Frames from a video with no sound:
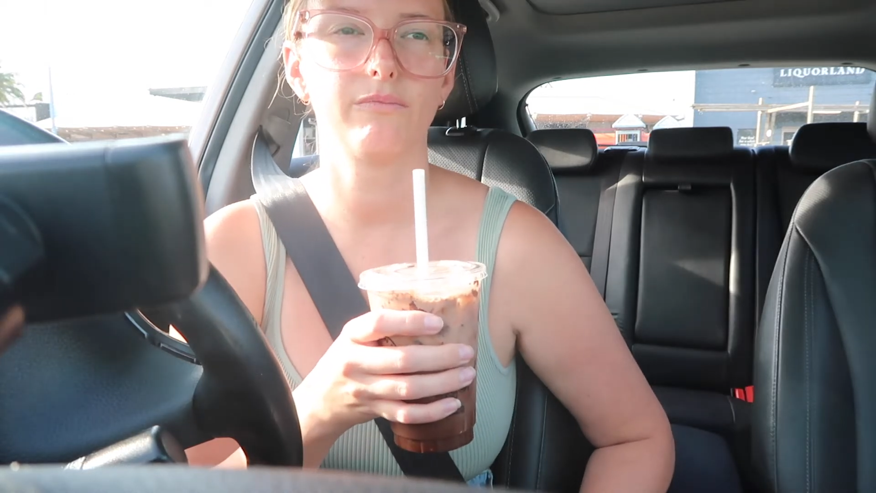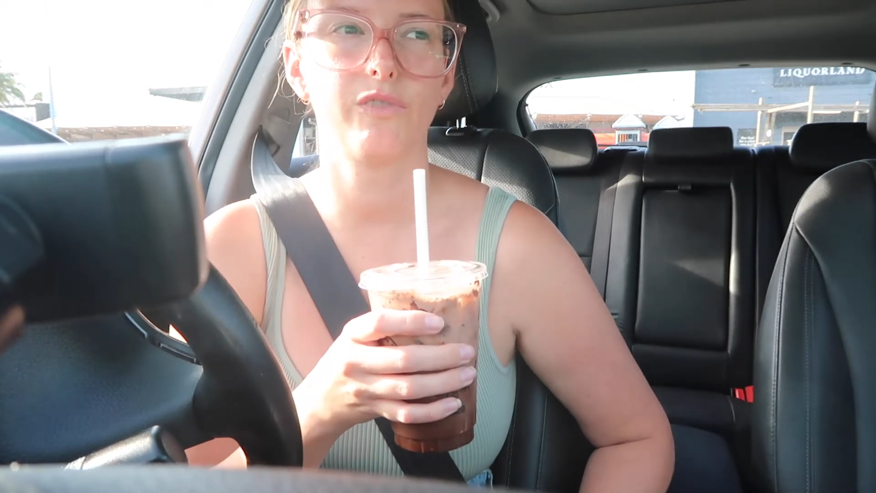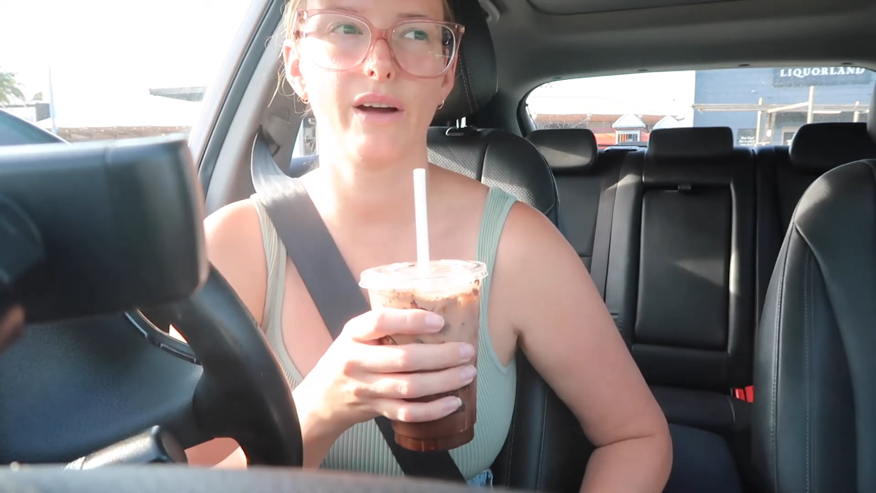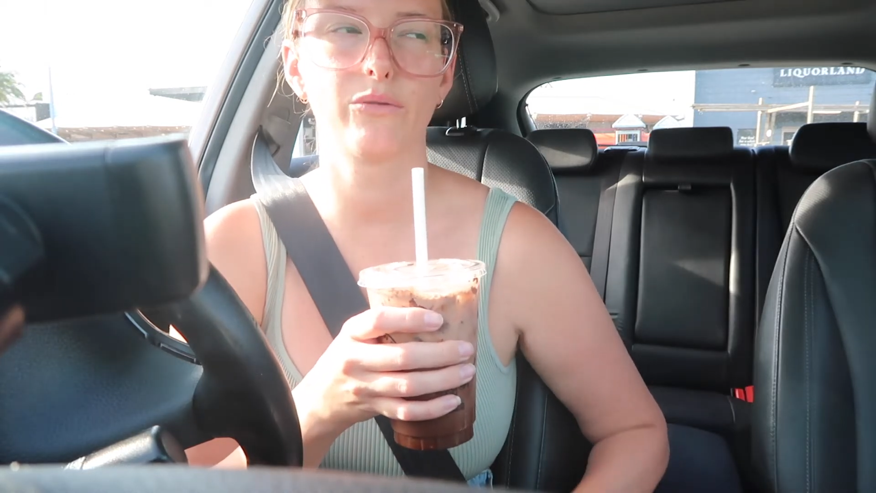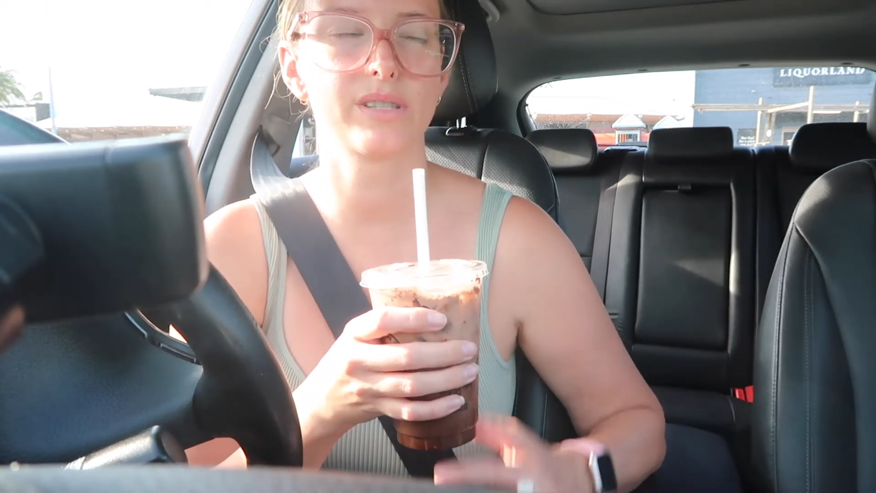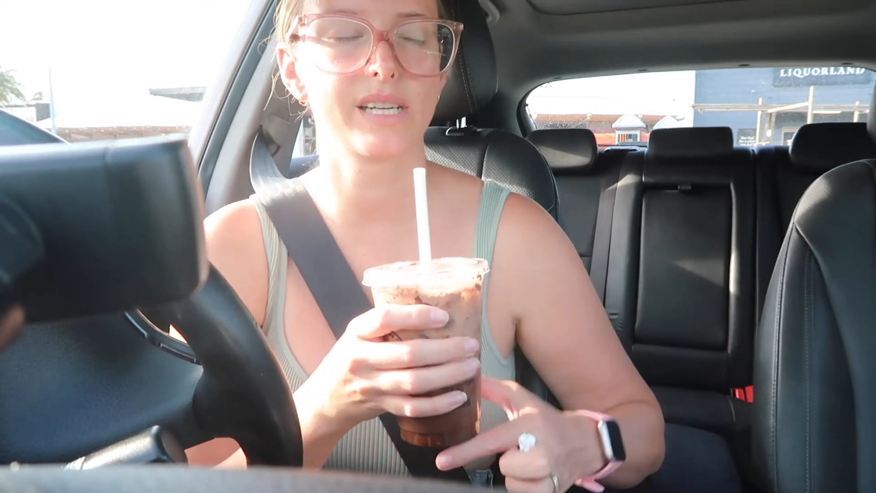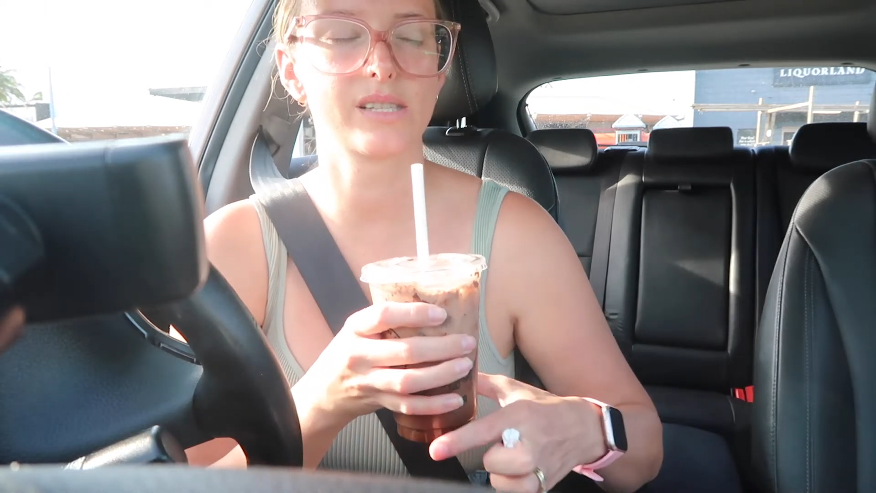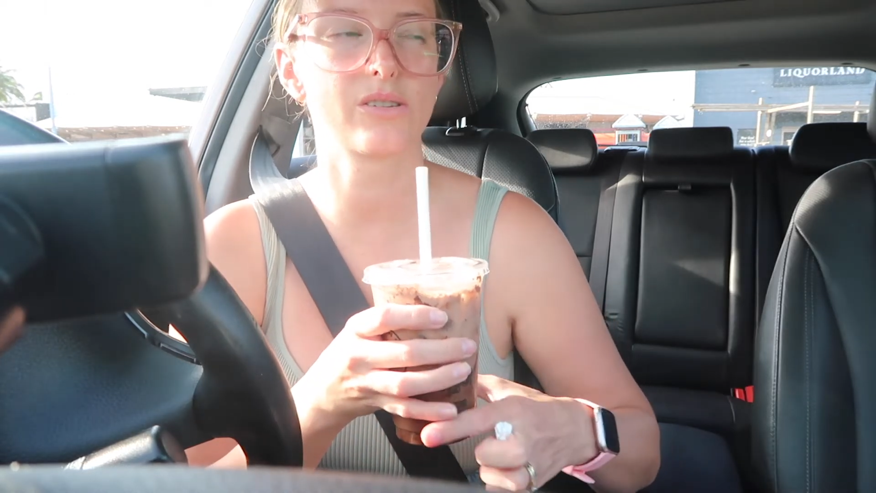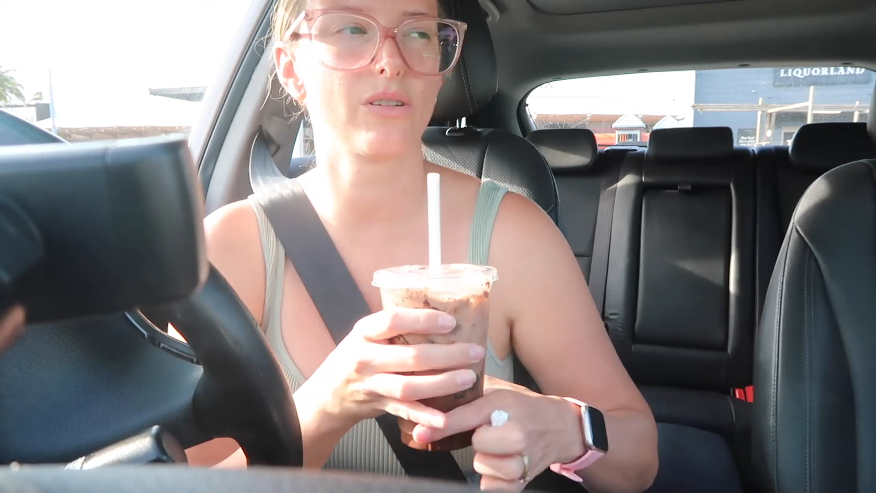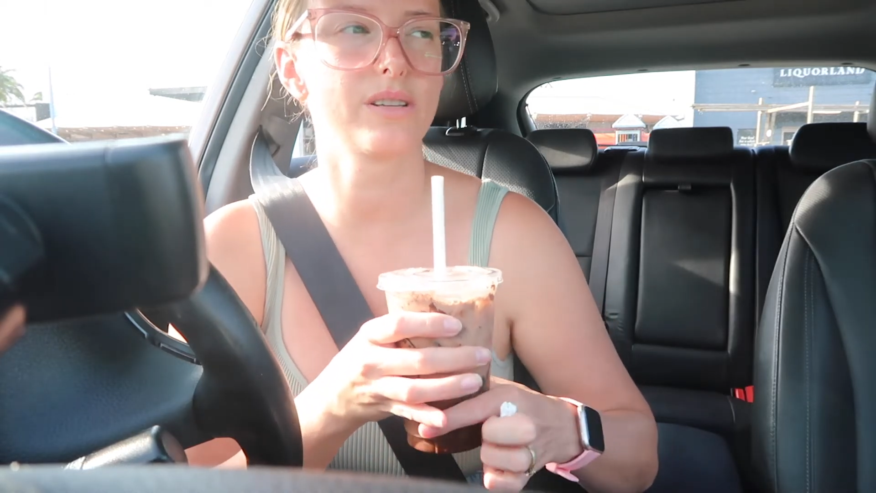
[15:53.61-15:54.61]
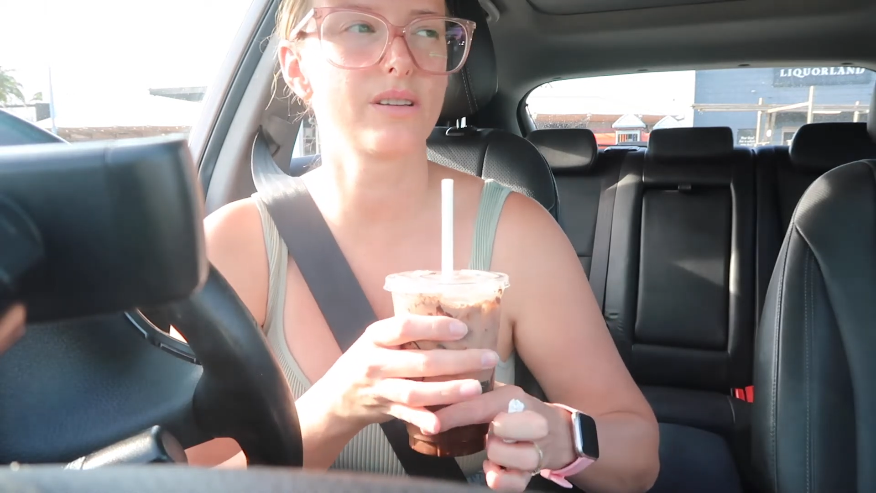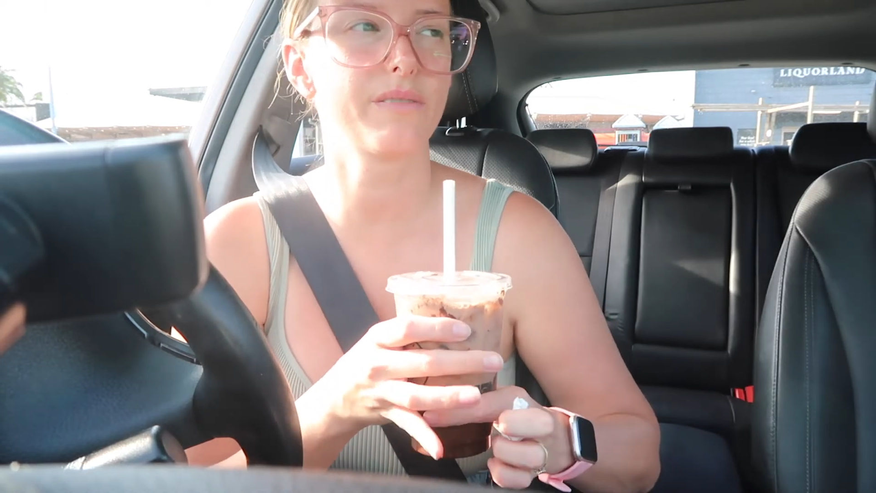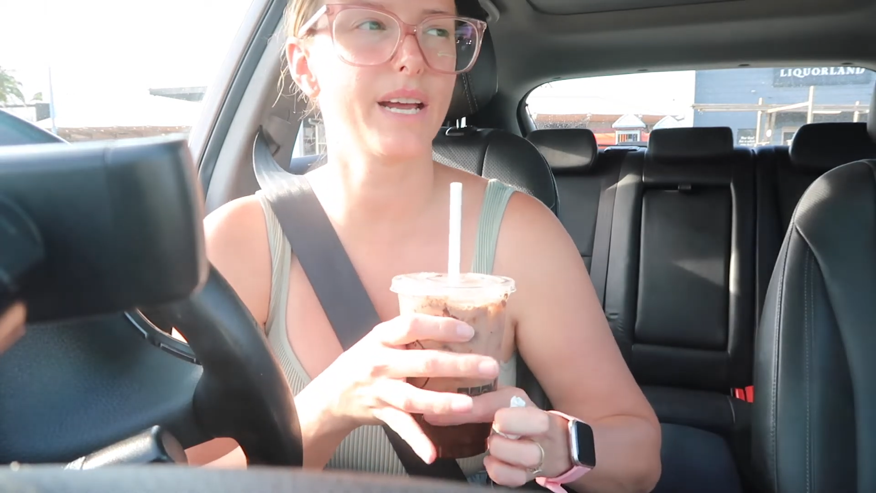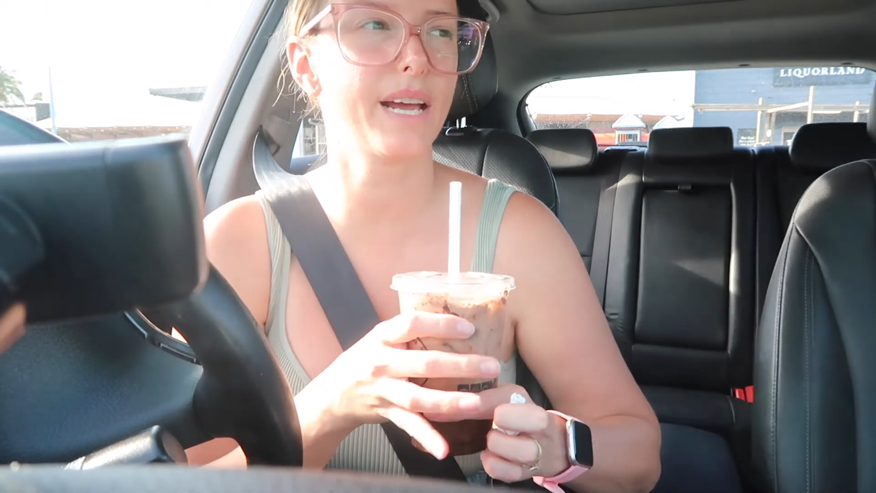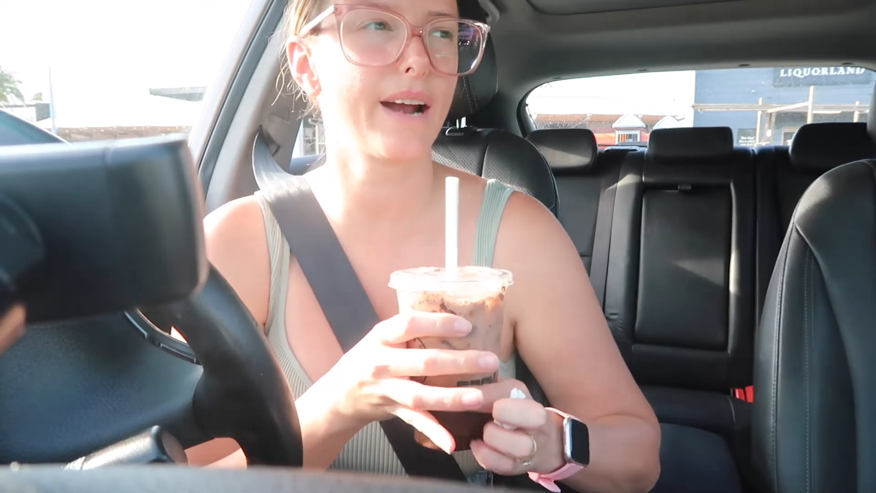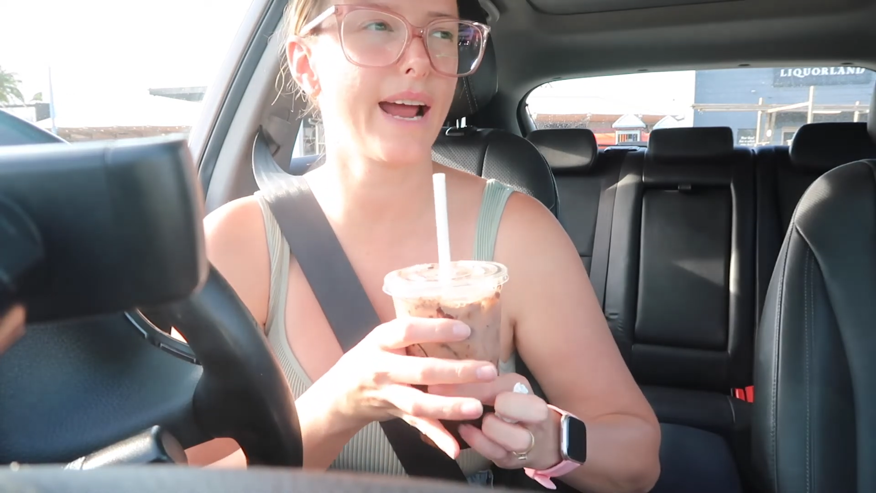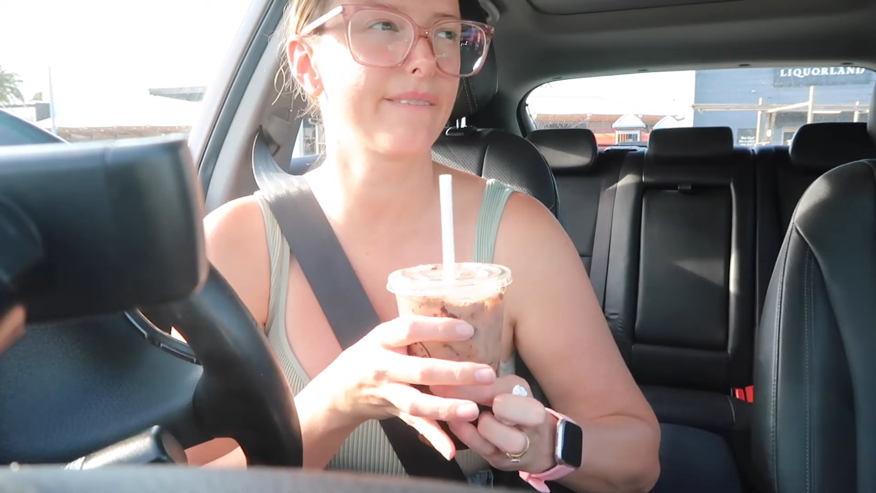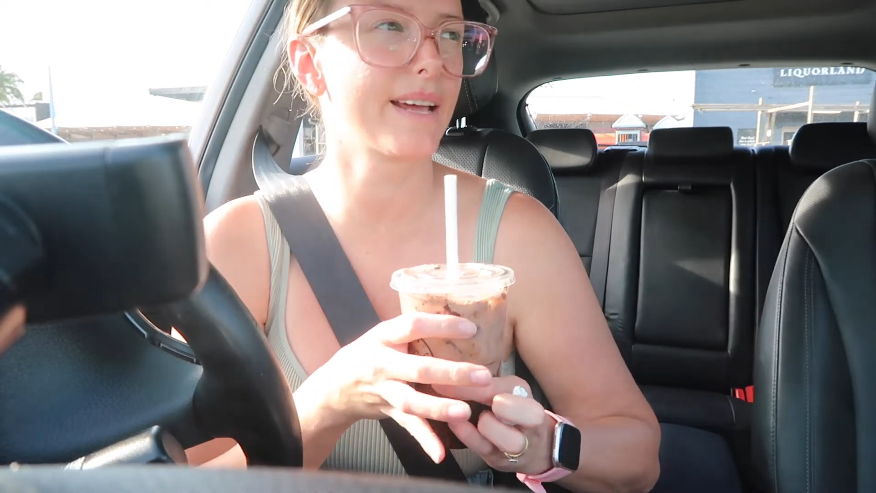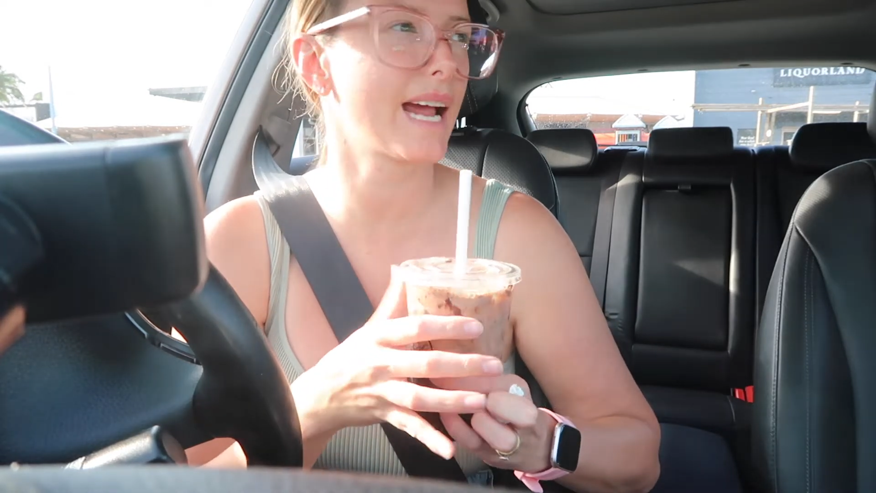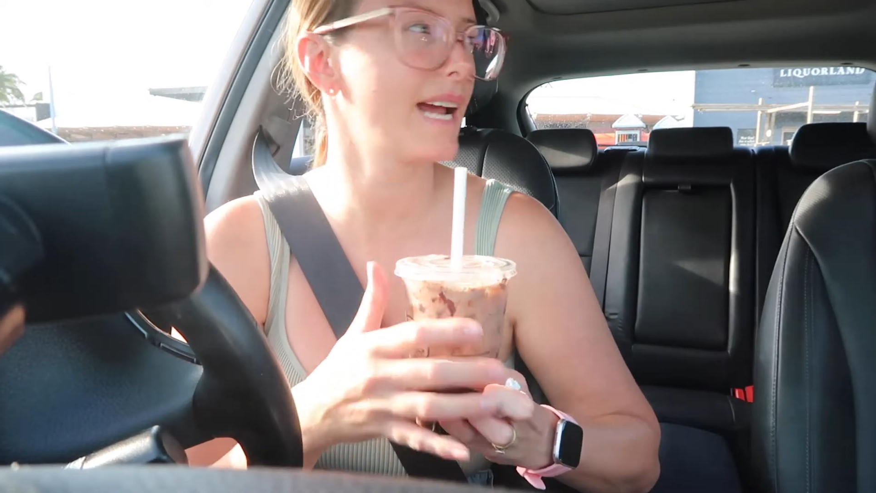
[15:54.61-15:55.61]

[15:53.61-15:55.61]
$5 or $6 of it, and I have like